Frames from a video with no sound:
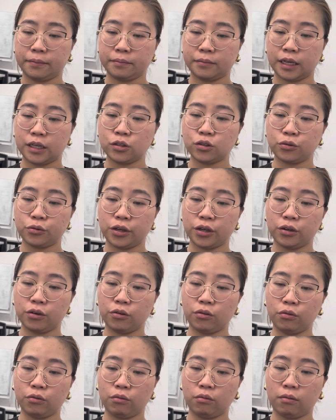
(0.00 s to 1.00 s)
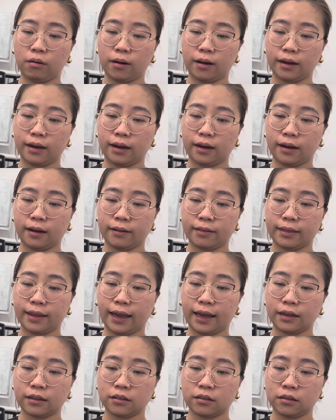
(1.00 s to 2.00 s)
introduce
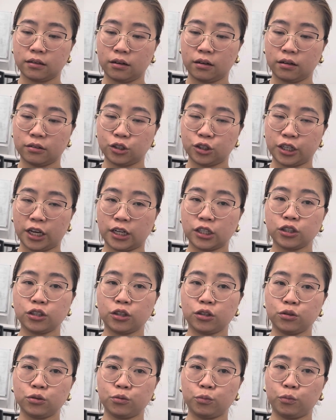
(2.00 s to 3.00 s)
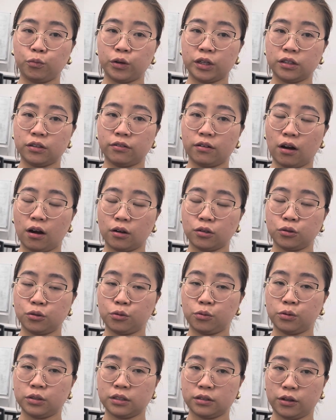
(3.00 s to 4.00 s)
that changing with
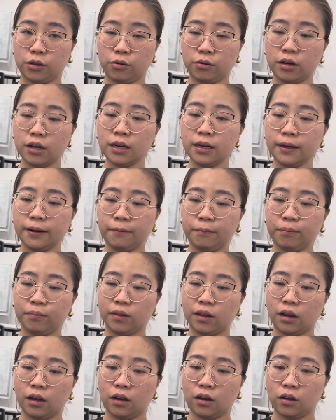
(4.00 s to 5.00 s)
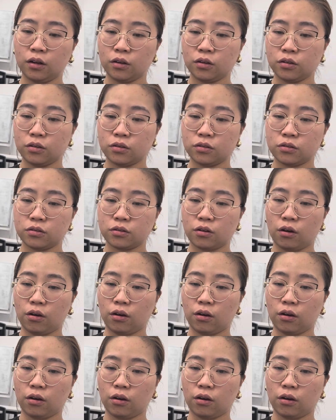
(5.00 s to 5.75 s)
to student. So